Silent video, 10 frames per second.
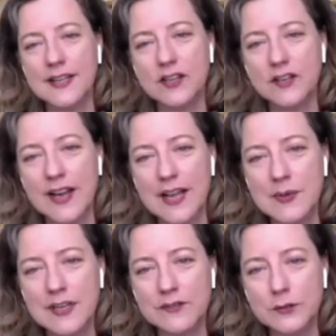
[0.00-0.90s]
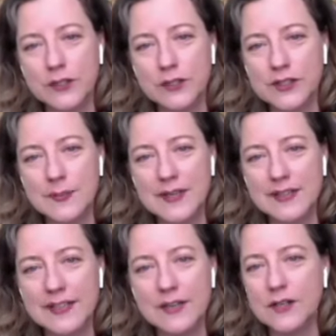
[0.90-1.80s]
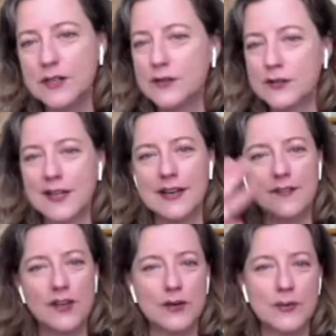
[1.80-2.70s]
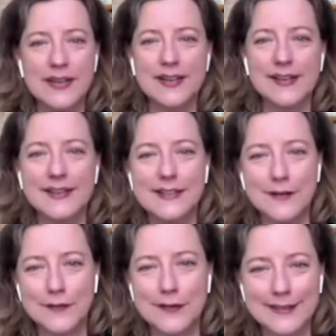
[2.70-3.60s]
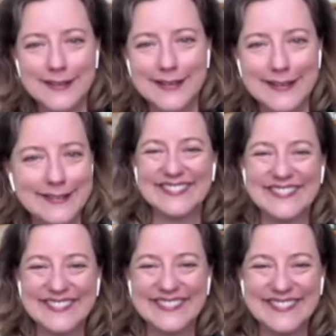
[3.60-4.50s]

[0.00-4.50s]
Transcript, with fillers: you're aiming for ultimately, or are you just kind of going indefinitely? I